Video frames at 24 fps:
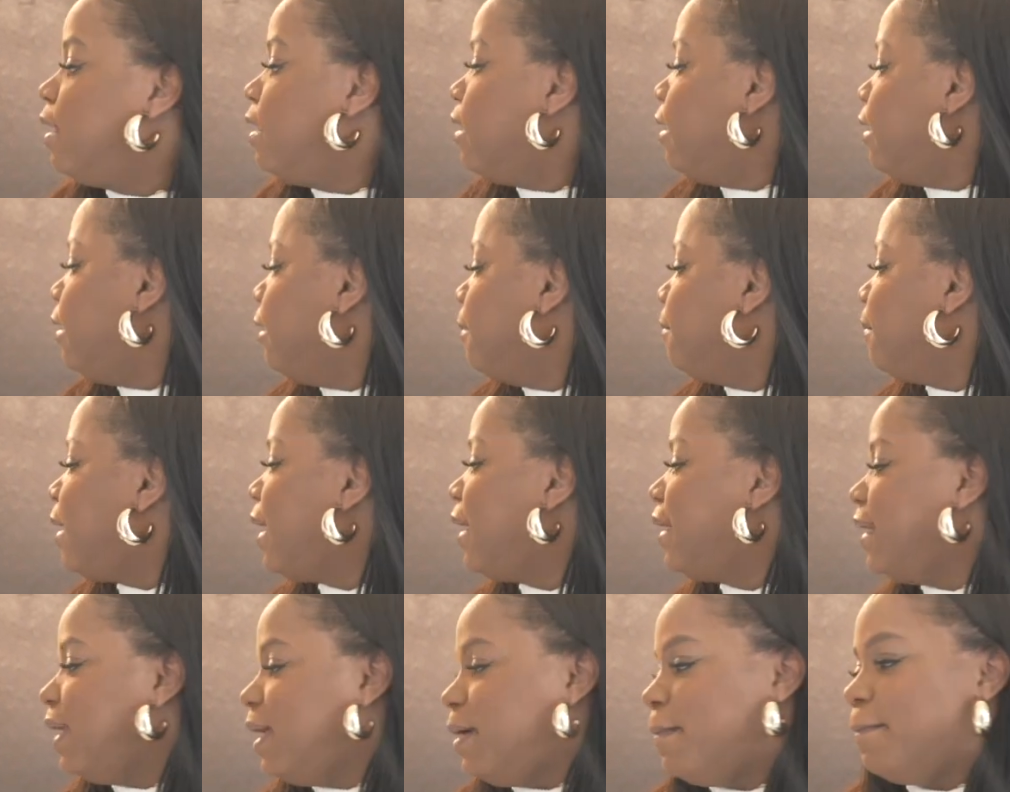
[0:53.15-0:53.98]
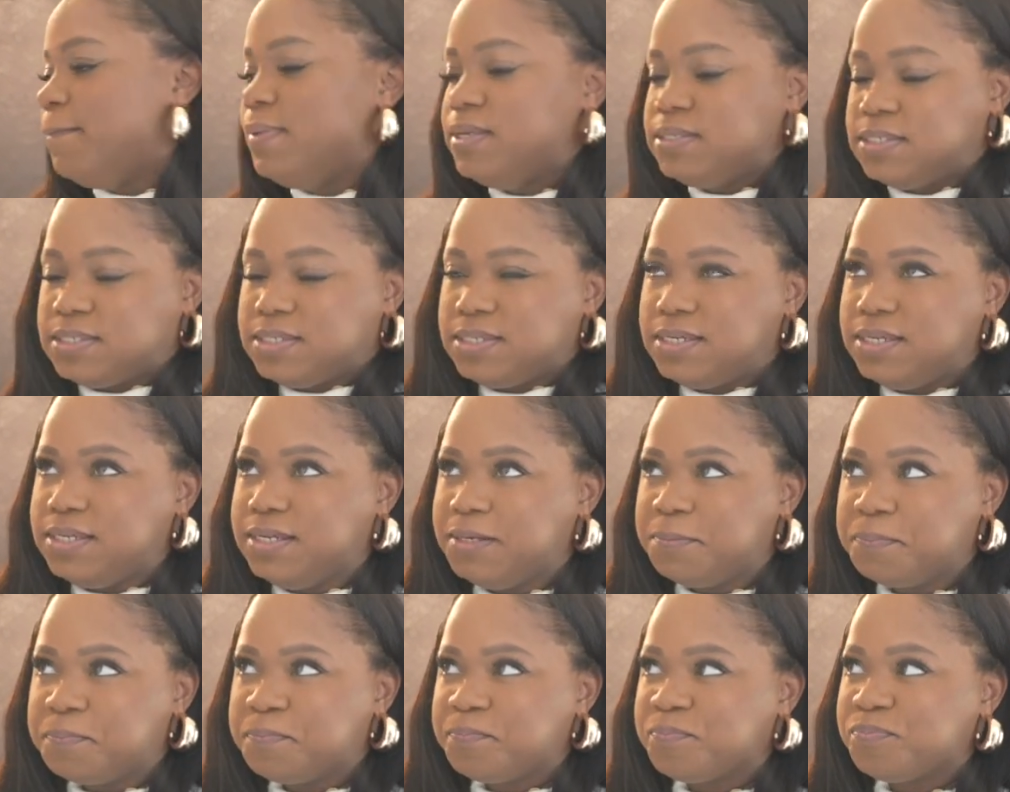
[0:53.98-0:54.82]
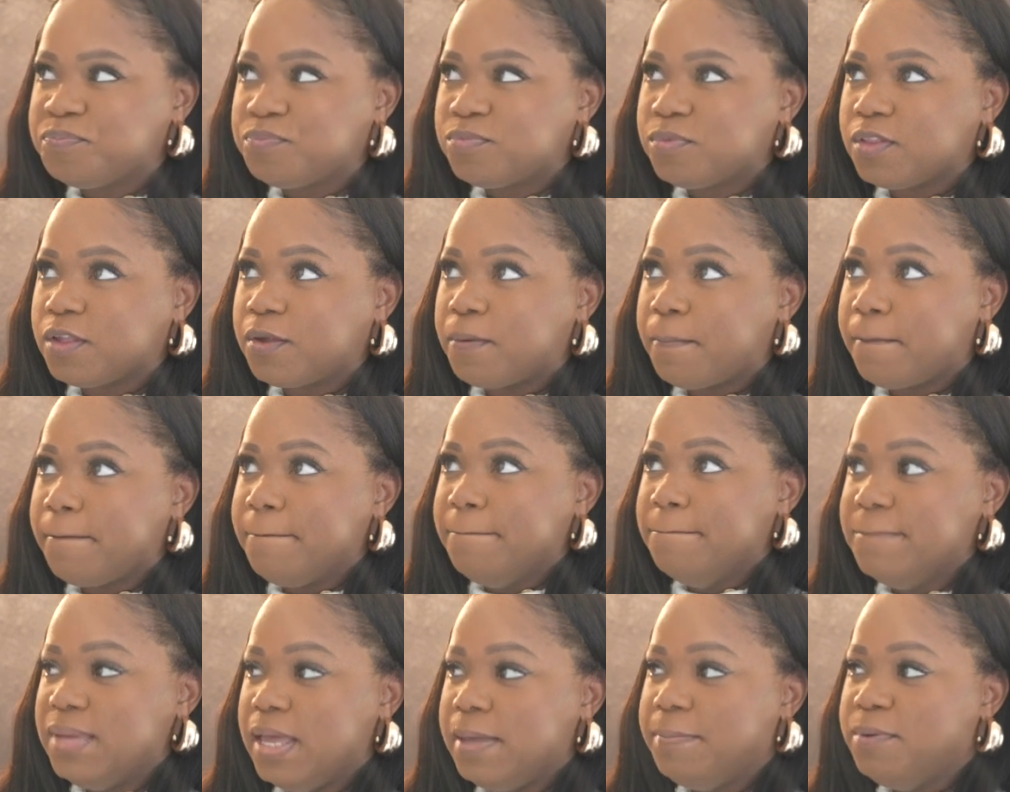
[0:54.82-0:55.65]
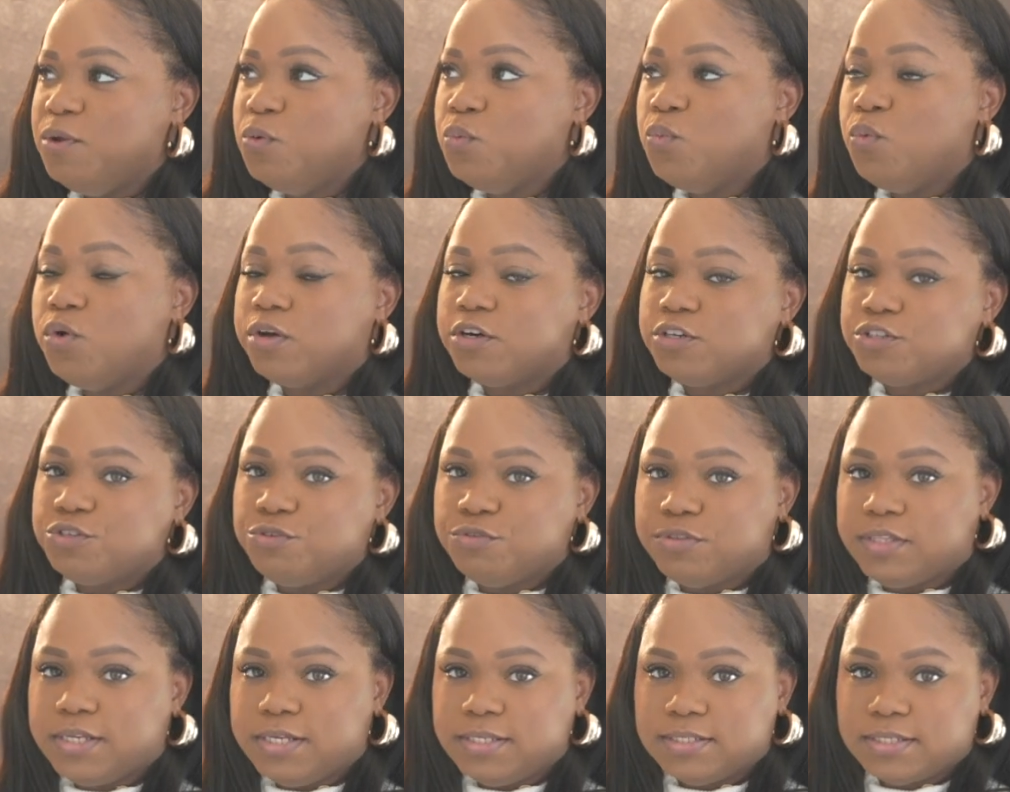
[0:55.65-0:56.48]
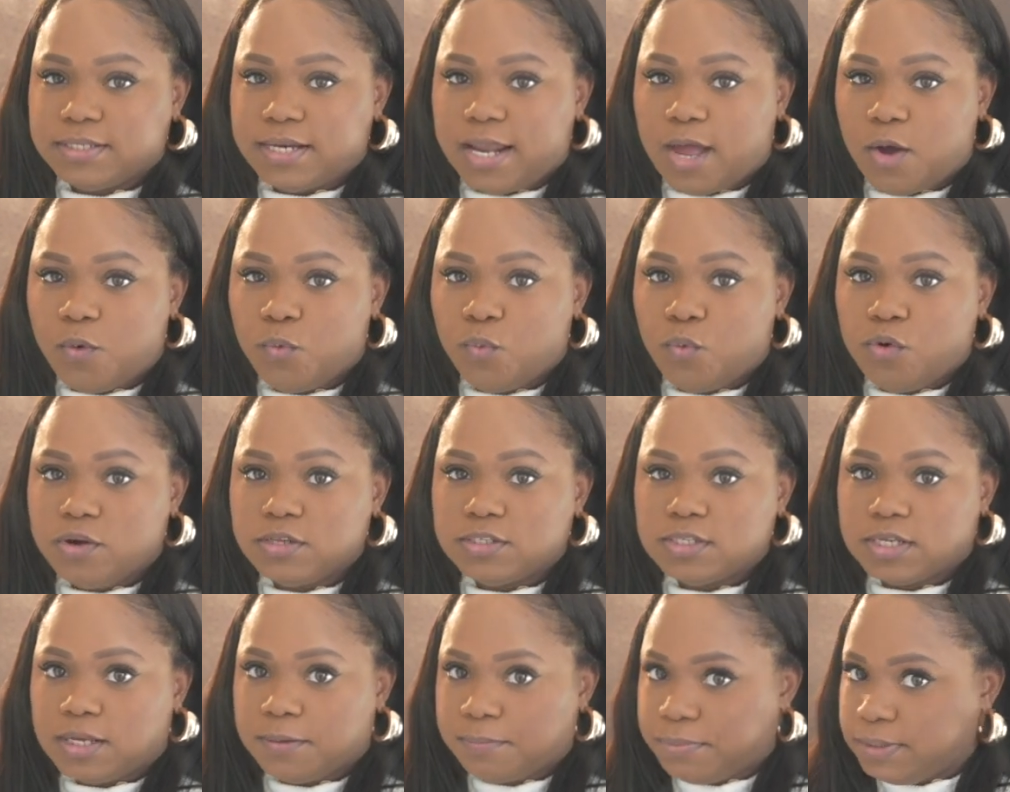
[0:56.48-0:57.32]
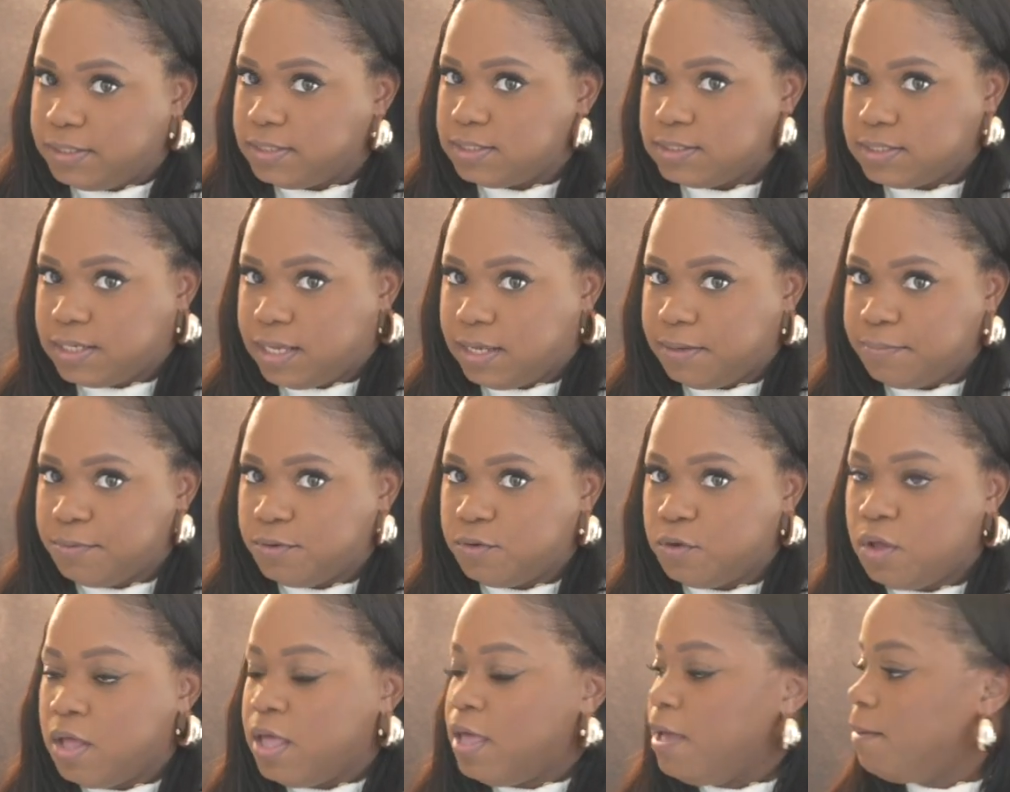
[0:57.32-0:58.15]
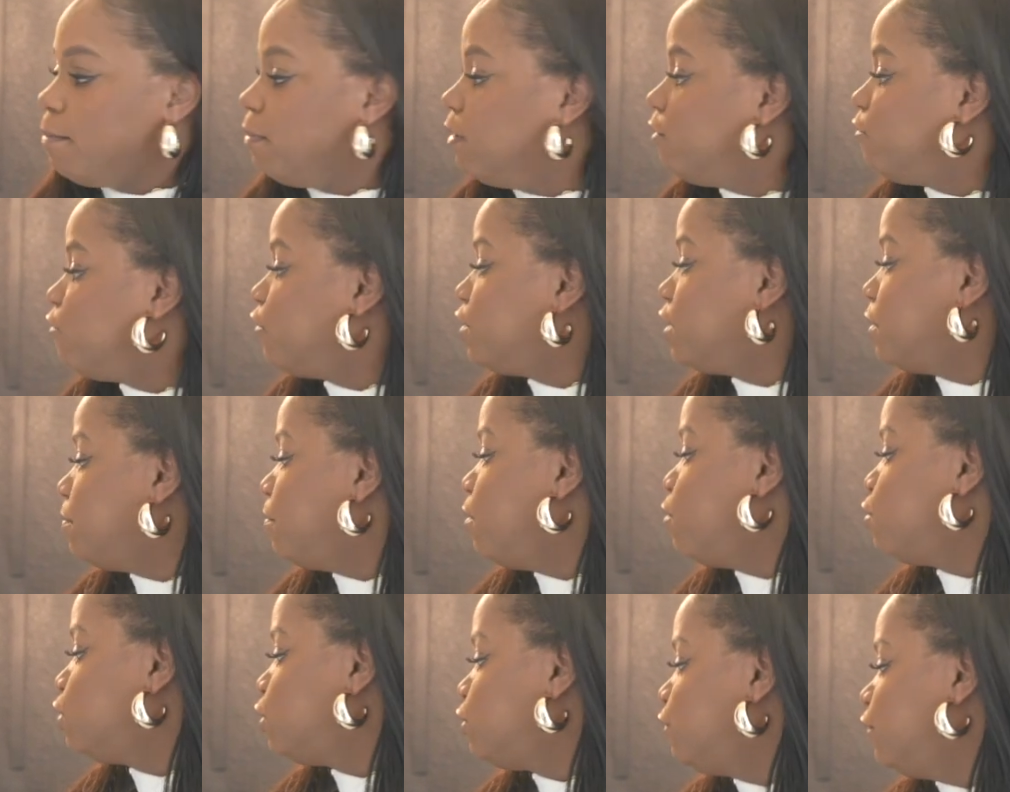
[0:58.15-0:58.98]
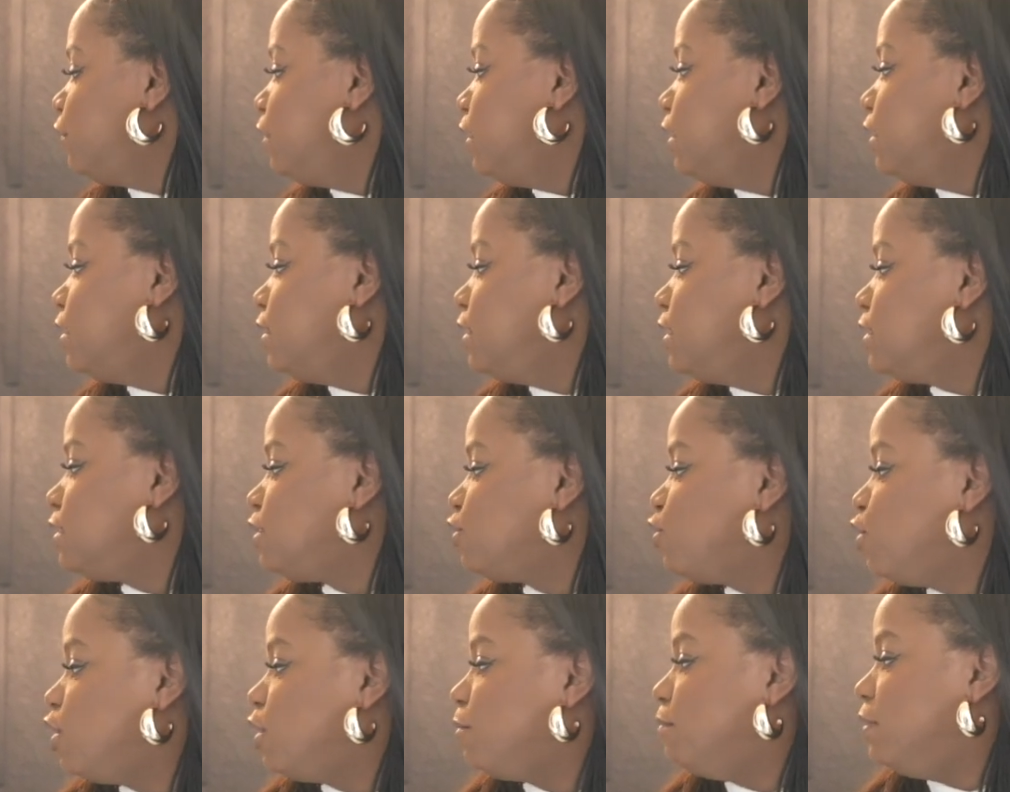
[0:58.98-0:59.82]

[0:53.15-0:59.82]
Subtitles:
I am missing maybe 1 or 2 things that I want to complete the table, but for the most of it, this is gonna